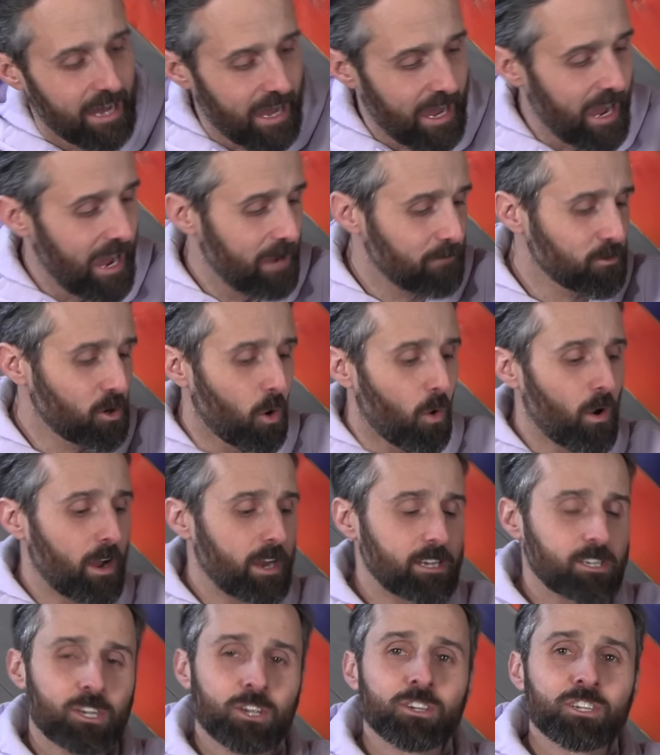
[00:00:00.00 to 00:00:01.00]
I'm
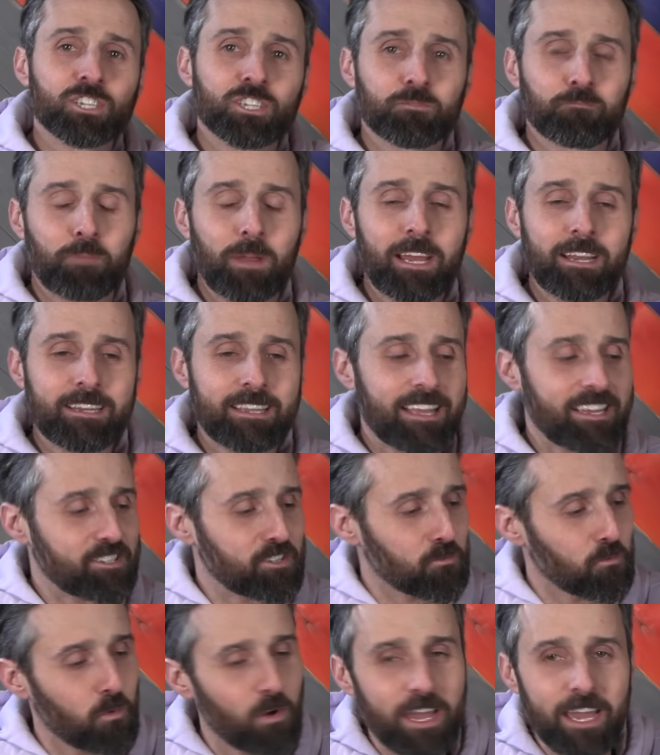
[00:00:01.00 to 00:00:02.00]
going to spin
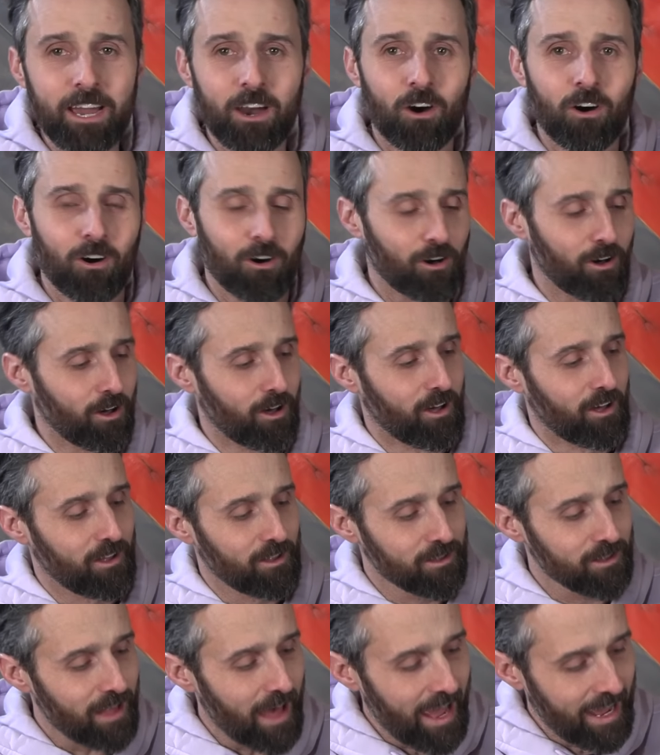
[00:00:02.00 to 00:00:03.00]
this wheel.
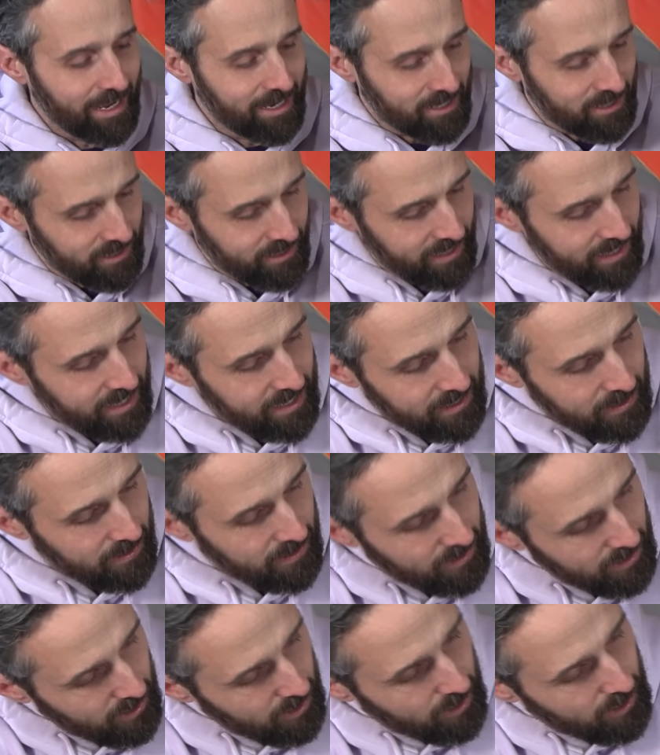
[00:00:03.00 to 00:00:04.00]
Likely.
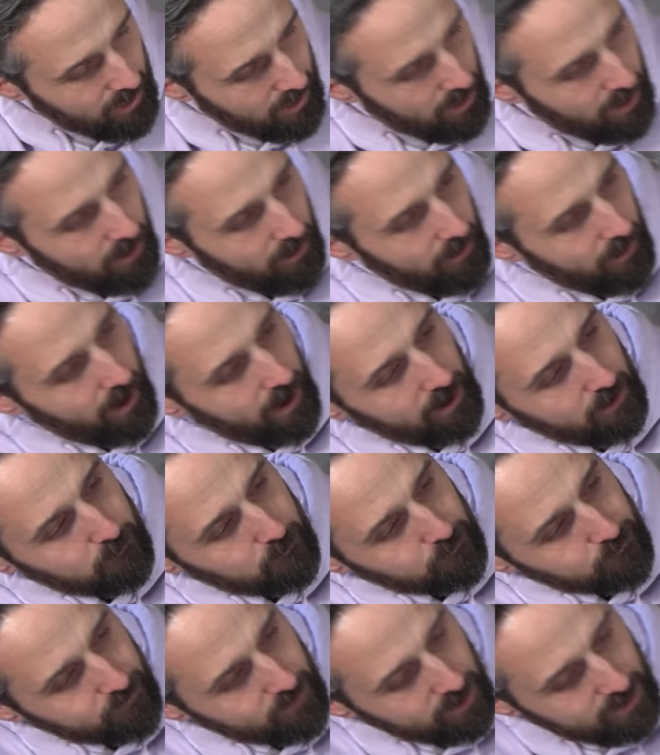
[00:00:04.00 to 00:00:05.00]
All right,
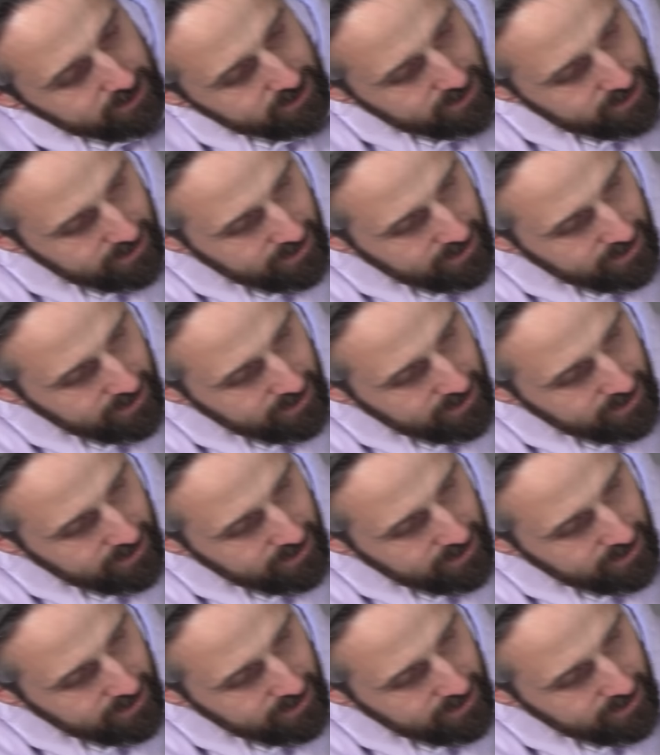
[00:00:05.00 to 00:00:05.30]
let's